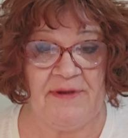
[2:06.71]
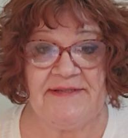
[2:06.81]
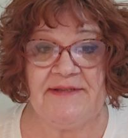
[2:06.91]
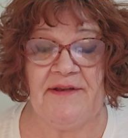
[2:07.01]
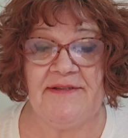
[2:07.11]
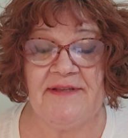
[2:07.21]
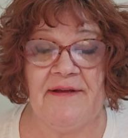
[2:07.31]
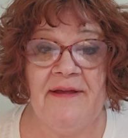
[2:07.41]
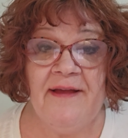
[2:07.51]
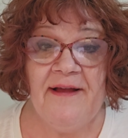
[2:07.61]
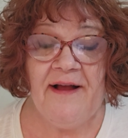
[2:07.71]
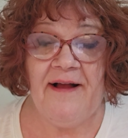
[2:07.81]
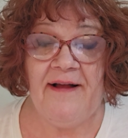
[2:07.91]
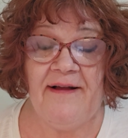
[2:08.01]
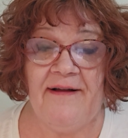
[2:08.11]
My son is a
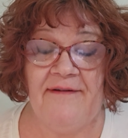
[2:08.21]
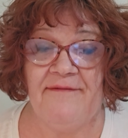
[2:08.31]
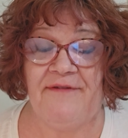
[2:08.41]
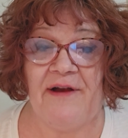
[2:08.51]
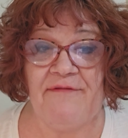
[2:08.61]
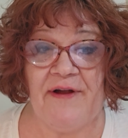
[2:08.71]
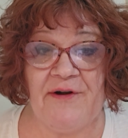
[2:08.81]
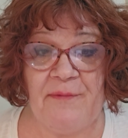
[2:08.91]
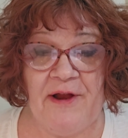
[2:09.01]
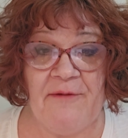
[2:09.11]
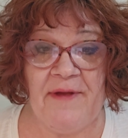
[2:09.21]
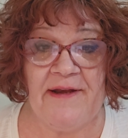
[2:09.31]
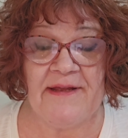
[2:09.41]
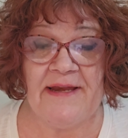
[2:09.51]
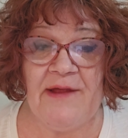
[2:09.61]
firefighter
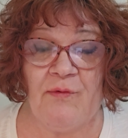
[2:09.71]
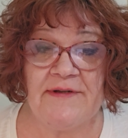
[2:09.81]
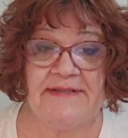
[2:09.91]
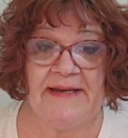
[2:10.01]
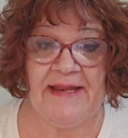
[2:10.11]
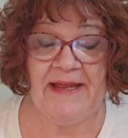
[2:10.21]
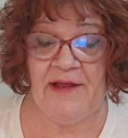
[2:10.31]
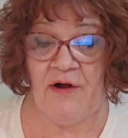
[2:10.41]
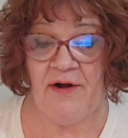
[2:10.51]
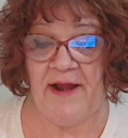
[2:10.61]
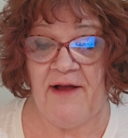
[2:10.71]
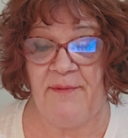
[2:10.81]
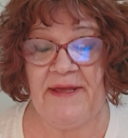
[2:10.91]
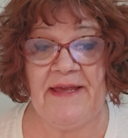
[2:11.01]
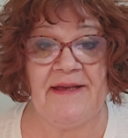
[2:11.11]
paramedic and he works in an ER now,
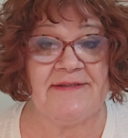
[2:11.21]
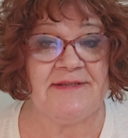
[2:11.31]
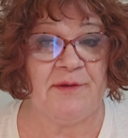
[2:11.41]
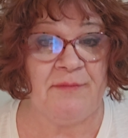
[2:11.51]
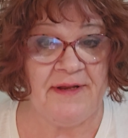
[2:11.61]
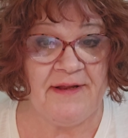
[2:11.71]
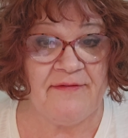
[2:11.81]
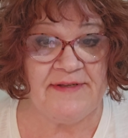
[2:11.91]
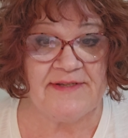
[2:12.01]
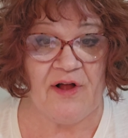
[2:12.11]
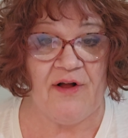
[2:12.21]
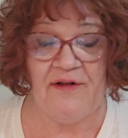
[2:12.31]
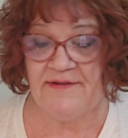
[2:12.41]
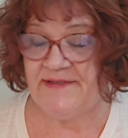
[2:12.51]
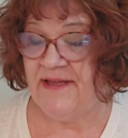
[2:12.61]
but he has done many of these
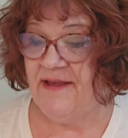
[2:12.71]
calls.